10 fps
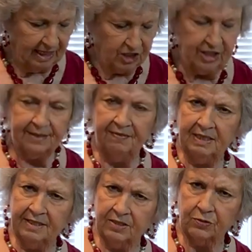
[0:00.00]
She said,
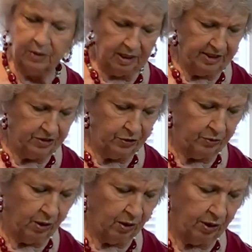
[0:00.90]
This is really
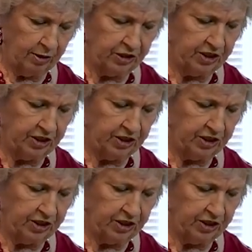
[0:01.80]
too hard.